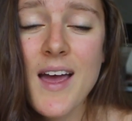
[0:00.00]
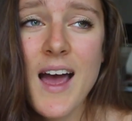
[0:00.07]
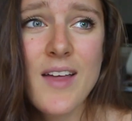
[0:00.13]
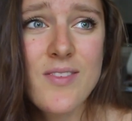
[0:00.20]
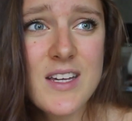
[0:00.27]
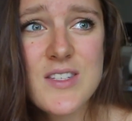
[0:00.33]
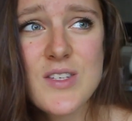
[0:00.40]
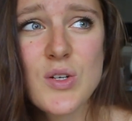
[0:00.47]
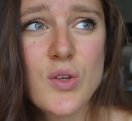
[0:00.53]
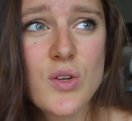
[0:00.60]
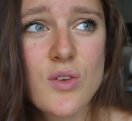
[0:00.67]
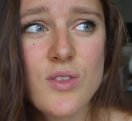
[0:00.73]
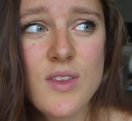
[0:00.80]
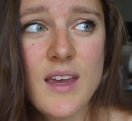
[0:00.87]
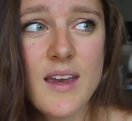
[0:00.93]
And that's
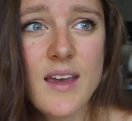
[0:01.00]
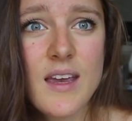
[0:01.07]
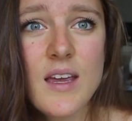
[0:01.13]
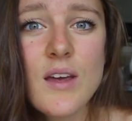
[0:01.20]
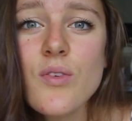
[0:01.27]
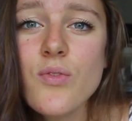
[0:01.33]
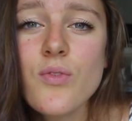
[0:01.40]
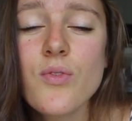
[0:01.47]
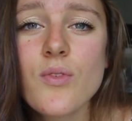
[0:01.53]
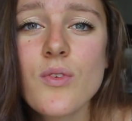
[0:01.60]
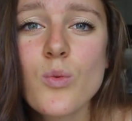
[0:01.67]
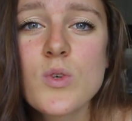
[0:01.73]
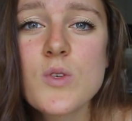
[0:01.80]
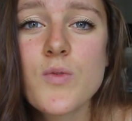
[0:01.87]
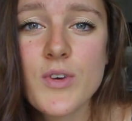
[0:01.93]
another thing. If
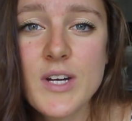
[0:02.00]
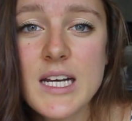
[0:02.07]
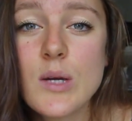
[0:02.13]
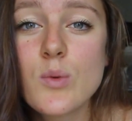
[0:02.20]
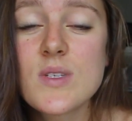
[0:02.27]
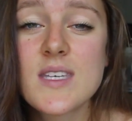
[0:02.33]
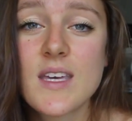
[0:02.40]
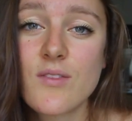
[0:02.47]
Freelee was